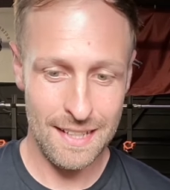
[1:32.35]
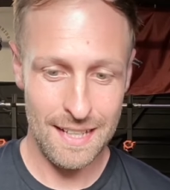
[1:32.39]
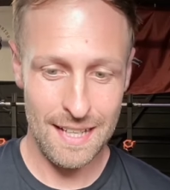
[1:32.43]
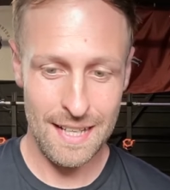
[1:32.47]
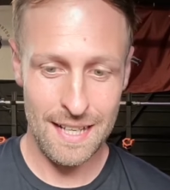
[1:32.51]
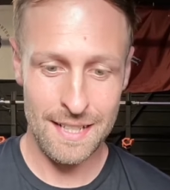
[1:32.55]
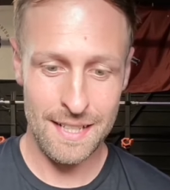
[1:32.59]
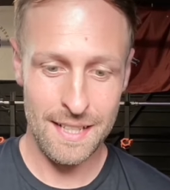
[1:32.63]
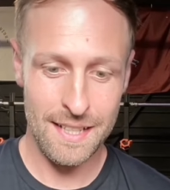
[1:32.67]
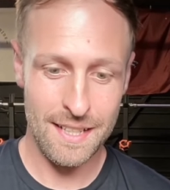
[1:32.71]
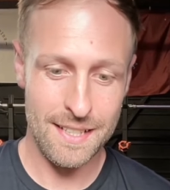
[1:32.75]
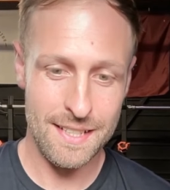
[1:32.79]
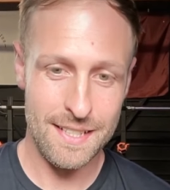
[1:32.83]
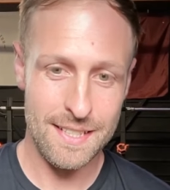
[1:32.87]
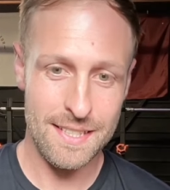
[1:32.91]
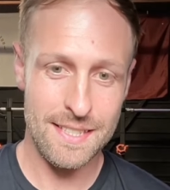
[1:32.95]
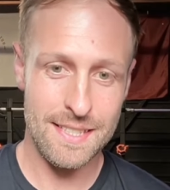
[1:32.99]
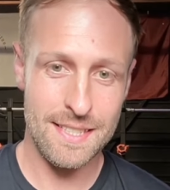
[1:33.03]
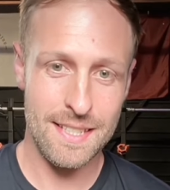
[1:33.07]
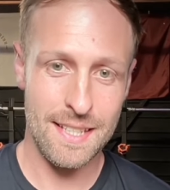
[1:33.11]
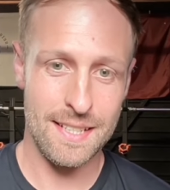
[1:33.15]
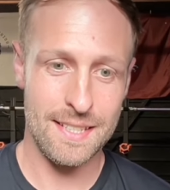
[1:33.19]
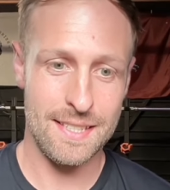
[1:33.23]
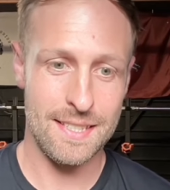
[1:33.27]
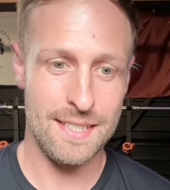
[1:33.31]
And then I did
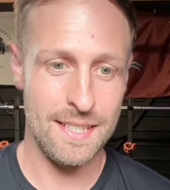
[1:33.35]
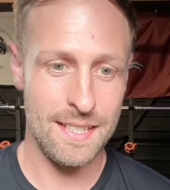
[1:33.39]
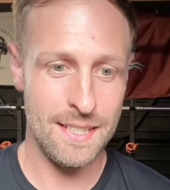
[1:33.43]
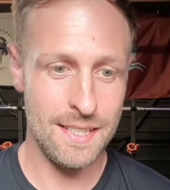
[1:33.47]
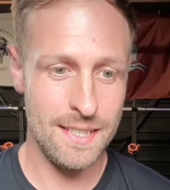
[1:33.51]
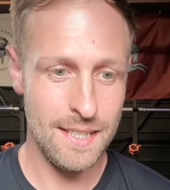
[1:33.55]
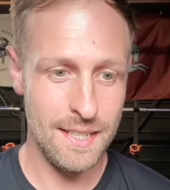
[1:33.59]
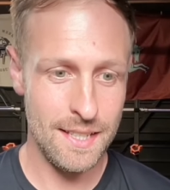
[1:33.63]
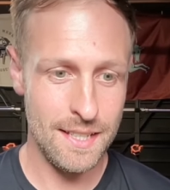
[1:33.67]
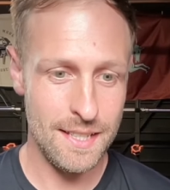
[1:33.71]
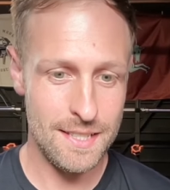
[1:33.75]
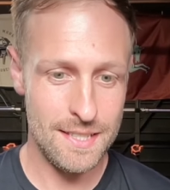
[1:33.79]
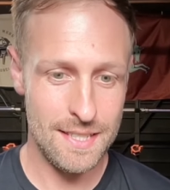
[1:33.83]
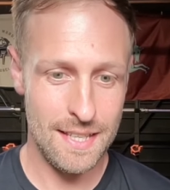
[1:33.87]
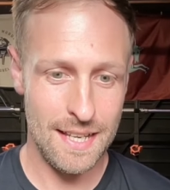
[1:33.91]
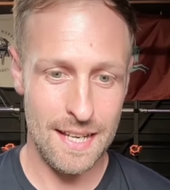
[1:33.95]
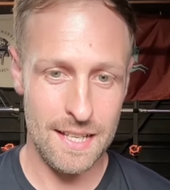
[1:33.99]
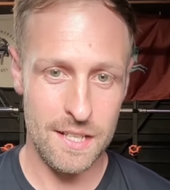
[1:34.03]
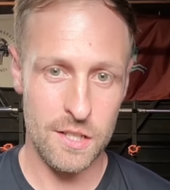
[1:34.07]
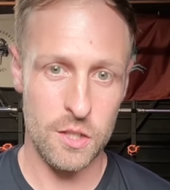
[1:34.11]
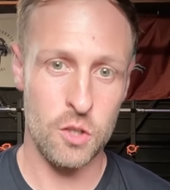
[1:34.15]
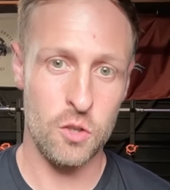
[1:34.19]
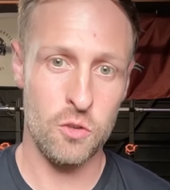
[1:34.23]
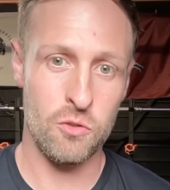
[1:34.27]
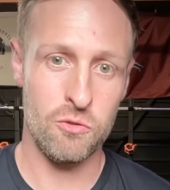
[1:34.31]
16 years,
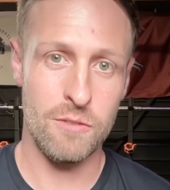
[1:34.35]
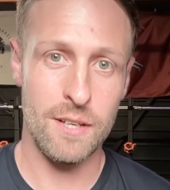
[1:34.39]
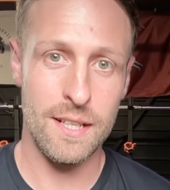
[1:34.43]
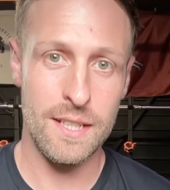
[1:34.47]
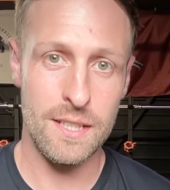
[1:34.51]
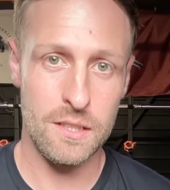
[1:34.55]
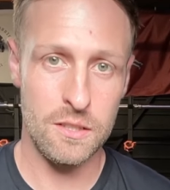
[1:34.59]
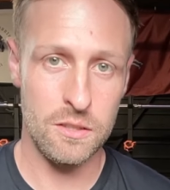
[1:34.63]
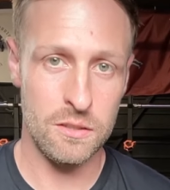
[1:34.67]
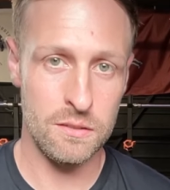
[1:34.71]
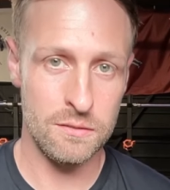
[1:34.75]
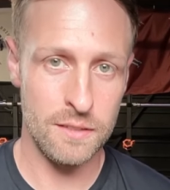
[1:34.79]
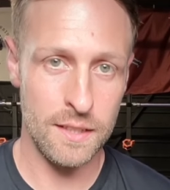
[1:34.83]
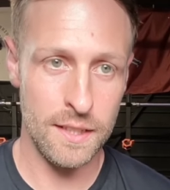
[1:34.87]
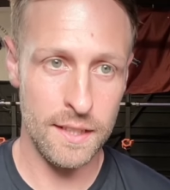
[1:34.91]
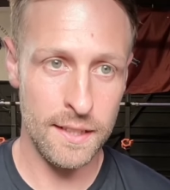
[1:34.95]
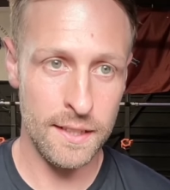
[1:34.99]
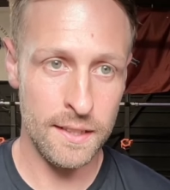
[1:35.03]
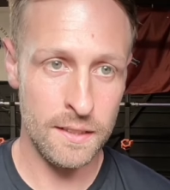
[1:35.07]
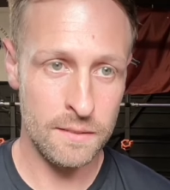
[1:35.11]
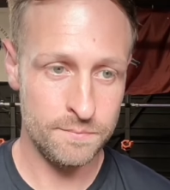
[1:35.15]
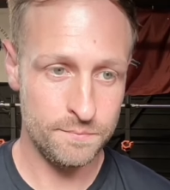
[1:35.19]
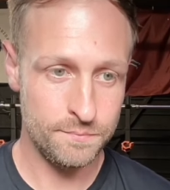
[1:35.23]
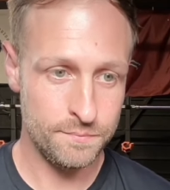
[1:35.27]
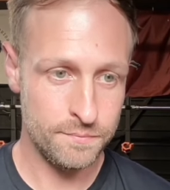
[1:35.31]
had a great
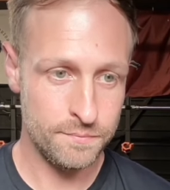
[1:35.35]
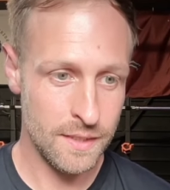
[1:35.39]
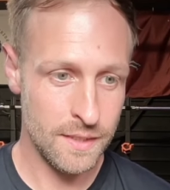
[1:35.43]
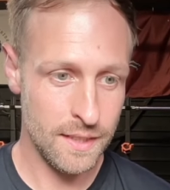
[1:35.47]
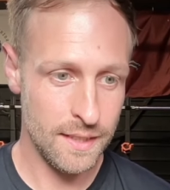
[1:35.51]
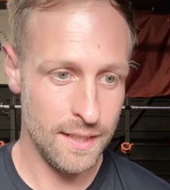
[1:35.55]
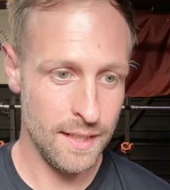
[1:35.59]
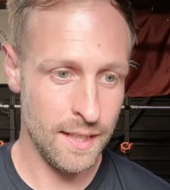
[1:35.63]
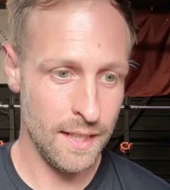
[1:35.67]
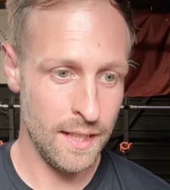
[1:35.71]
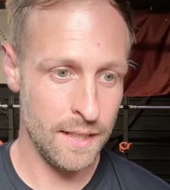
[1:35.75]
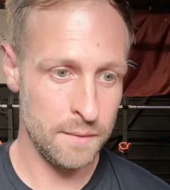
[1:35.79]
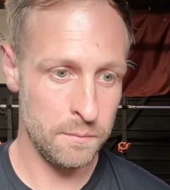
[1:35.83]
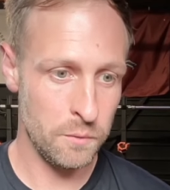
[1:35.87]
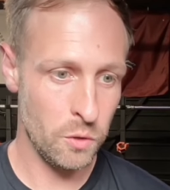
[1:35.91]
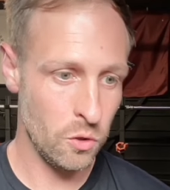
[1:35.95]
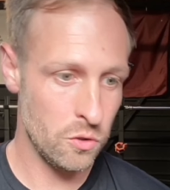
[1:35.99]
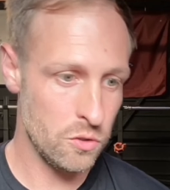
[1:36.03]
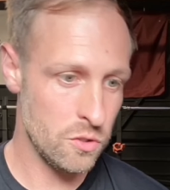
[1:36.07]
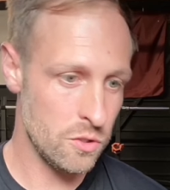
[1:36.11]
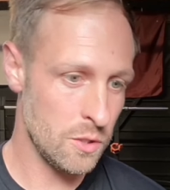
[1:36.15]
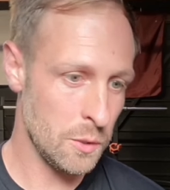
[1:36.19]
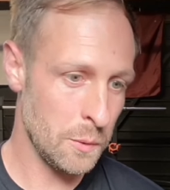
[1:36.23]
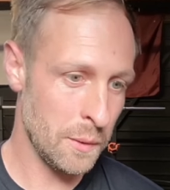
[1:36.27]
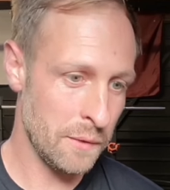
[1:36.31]
career, um, got
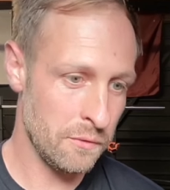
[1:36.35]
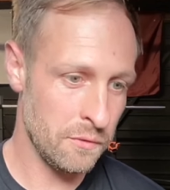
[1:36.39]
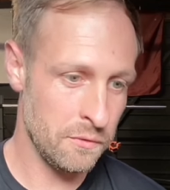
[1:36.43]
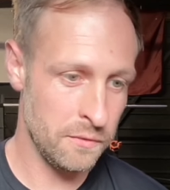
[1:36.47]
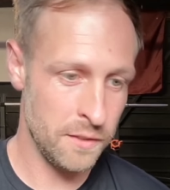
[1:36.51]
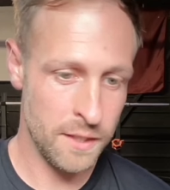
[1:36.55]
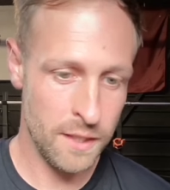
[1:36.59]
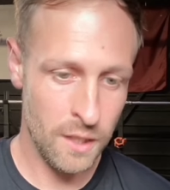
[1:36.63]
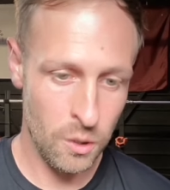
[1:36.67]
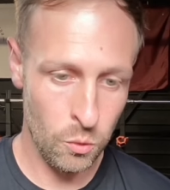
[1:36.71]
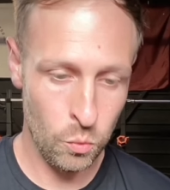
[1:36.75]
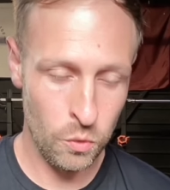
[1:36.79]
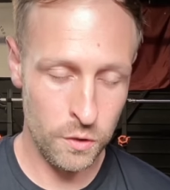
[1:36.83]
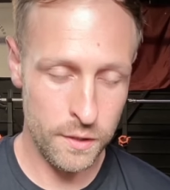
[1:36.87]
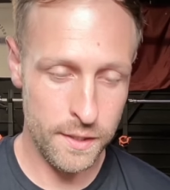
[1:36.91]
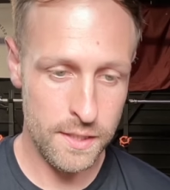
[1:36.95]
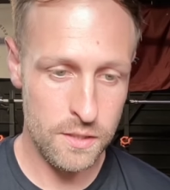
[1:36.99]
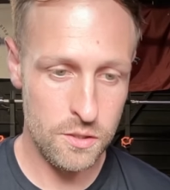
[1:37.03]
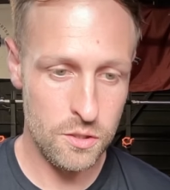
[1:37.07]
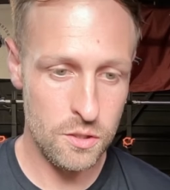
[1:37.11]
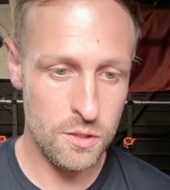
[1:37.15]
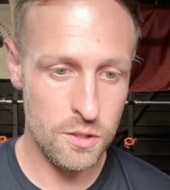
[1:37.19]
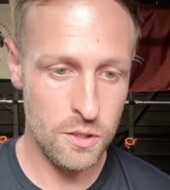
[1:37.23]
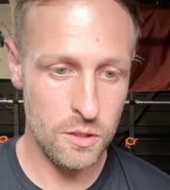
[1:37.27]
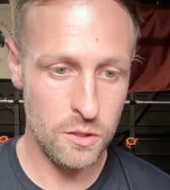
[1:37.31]
to do everything I wanted
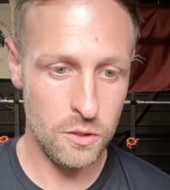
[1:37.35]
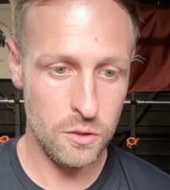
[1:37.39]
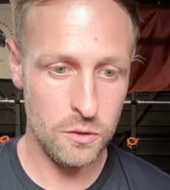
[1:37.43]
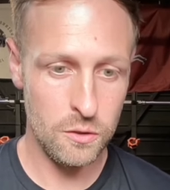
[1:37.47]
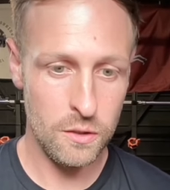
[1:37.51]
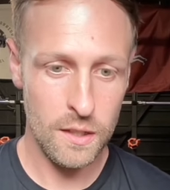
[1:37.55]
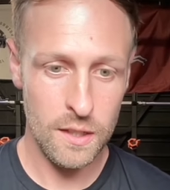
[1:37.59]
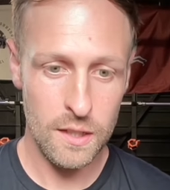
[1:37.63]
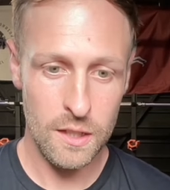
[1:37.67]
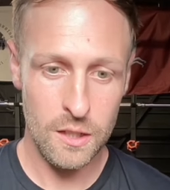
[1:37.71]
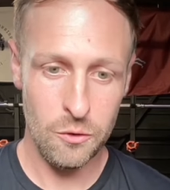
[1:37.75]
to do.